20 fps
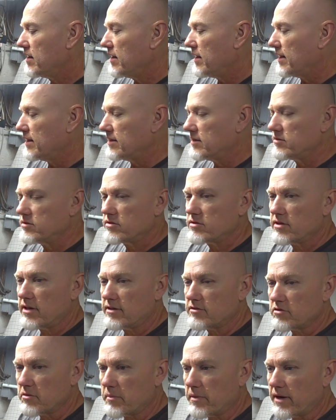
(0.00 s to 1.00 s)
And let's just say
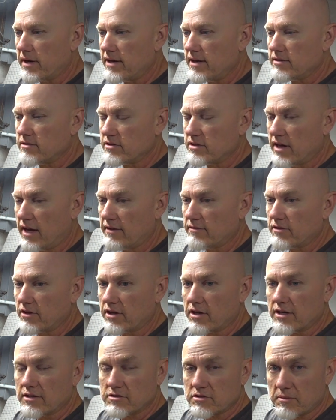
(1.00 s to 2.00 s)
somebody needs a knife to
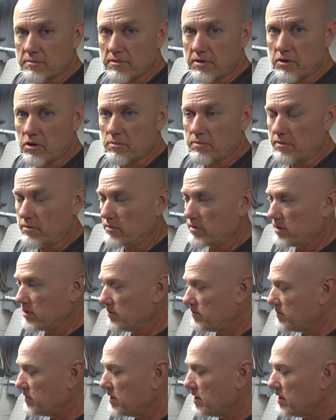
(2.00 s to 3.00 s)
cut something open.
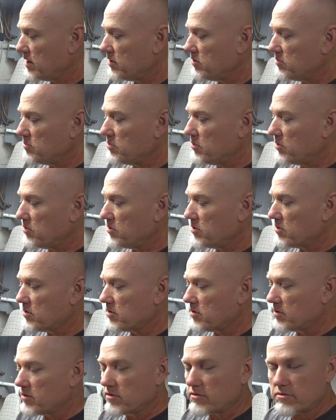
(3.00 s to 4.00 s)
Well, you pull
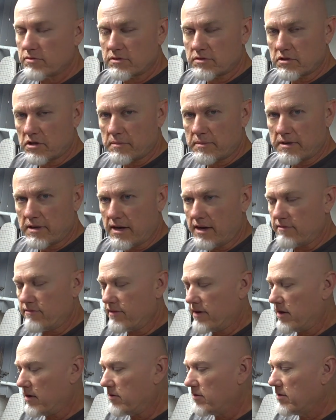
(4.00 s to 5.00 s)
your Swiss Army knife
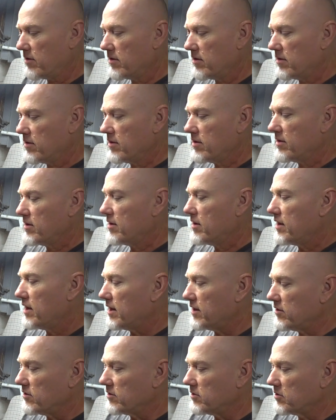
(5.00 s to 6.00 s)
out,
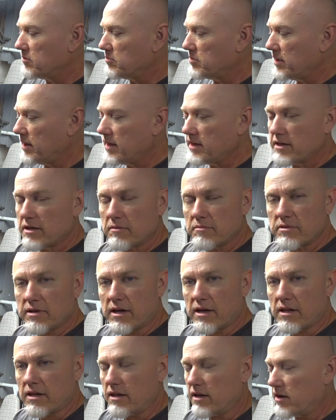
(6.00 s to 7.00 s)
and your little blade comes
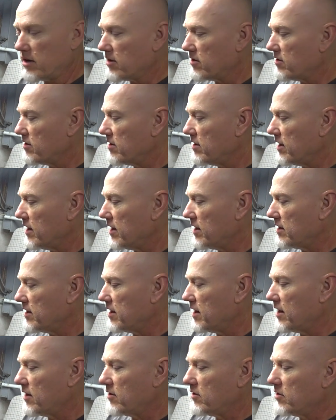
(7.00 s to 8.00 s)
out of there, and
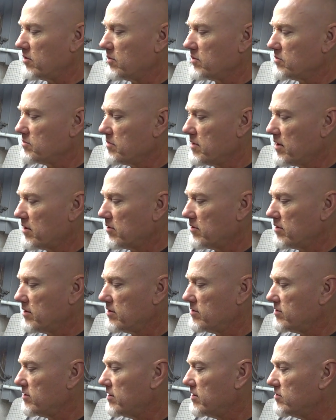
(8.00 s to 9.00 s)
uh, I don't know which model
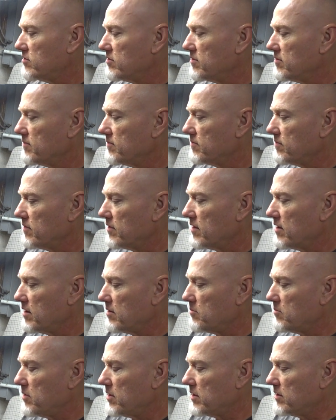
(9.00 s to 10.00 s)
this is,
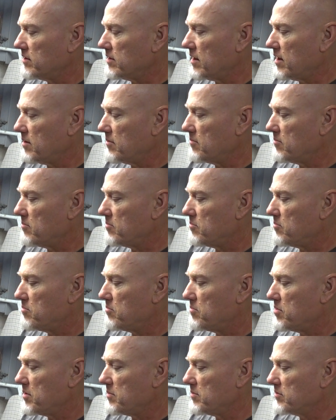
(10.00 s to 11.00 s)
but um,
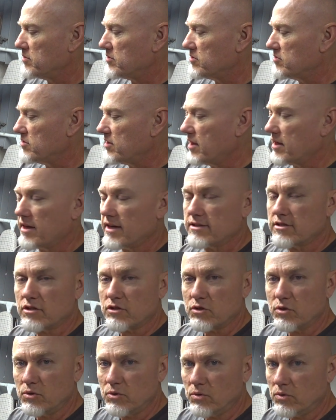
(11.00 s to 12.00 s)
people just think it's a
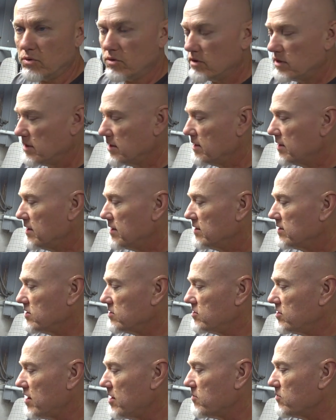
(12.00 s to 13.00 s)
tool. The
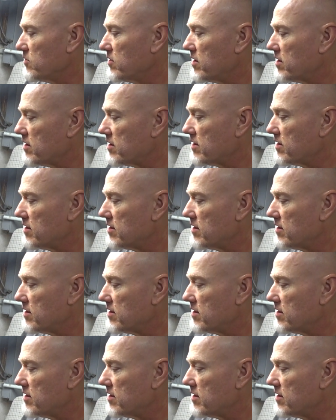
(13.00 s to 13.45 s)
same with